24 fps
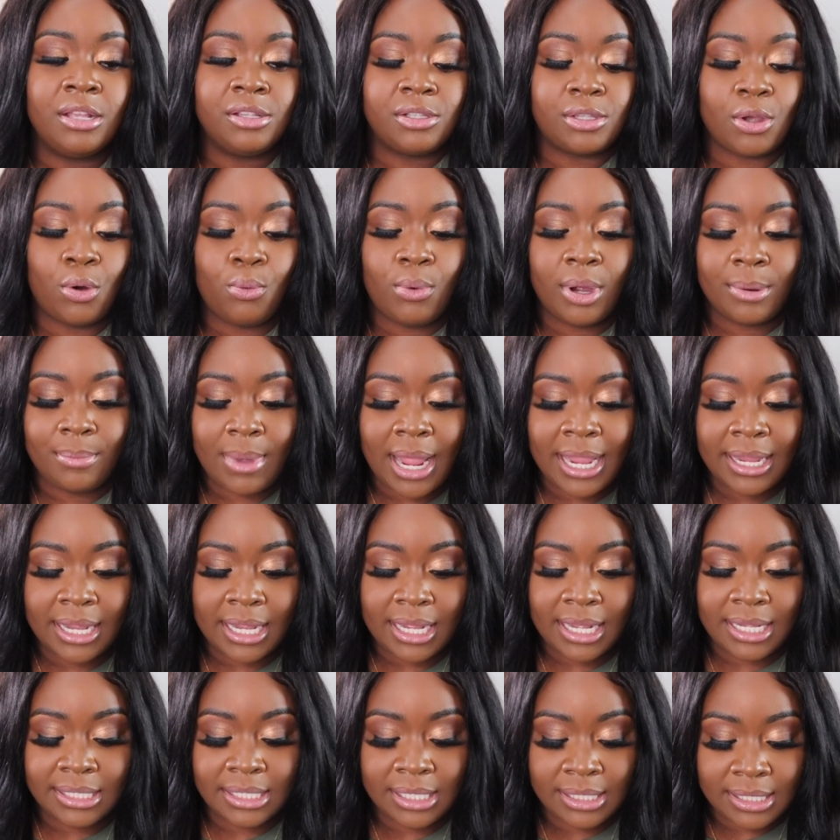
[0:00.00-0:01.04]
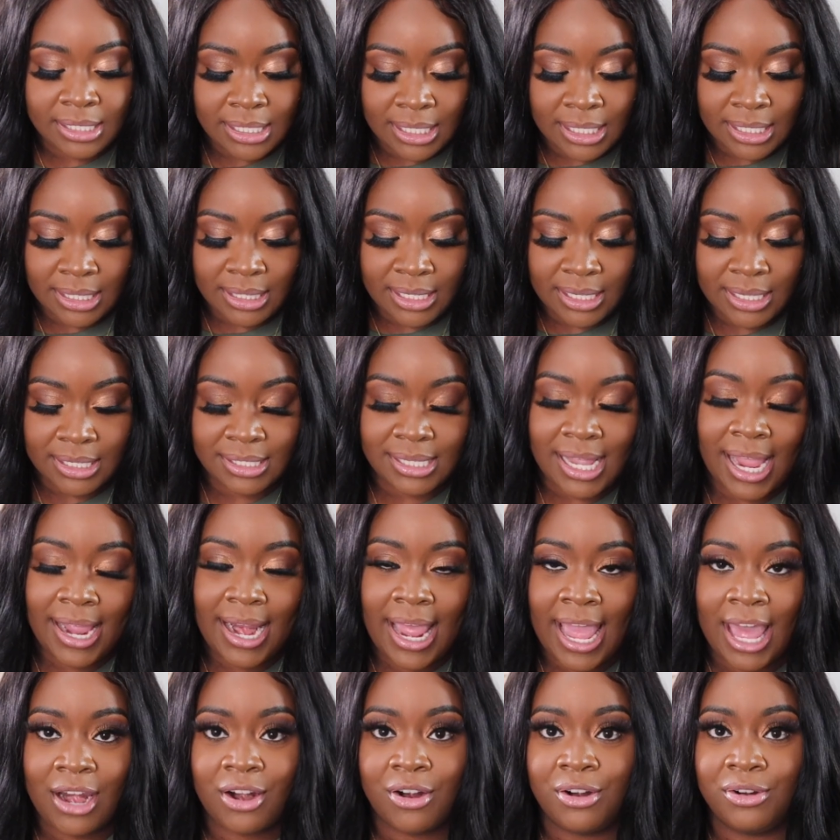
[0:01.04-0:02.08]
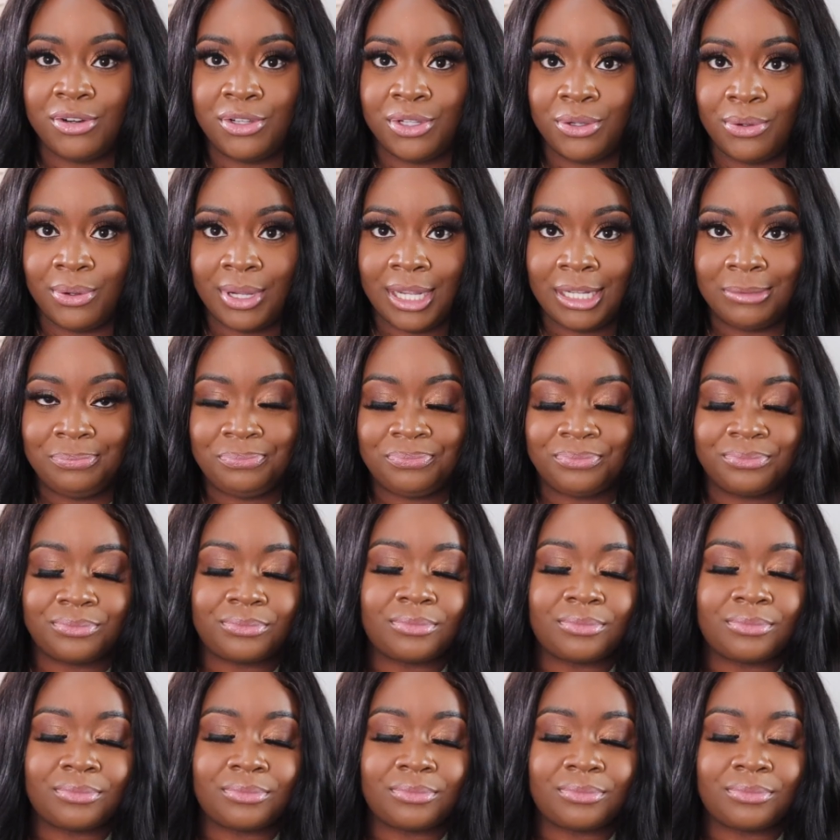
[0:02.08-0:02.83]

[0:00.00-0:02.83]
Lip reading: So when my cousin did this, I had her do it.